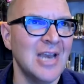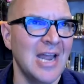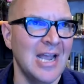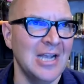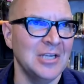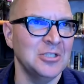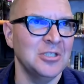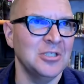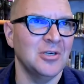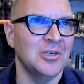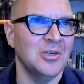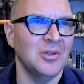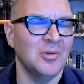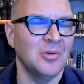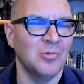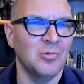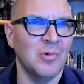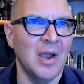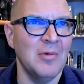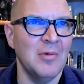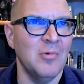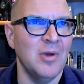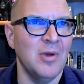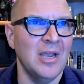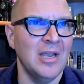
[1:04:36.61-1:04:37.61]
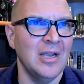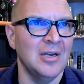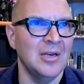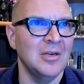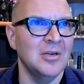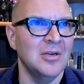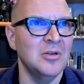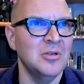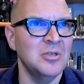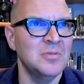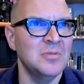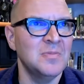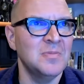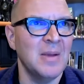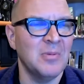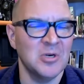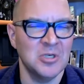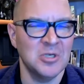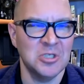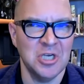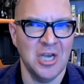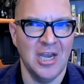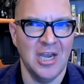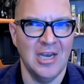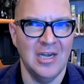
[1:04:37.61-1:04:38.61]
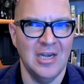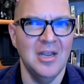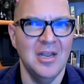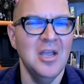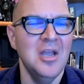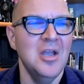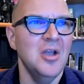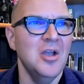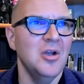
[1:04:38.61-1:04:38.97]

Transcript: national right wing newspaper chain,